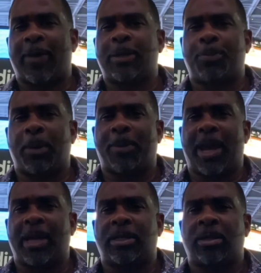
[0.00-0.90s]
Facebook
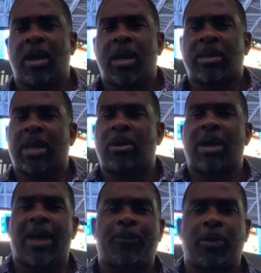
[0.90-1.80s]
page. Thank you
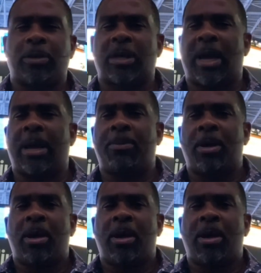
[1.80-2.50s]
guys for your time.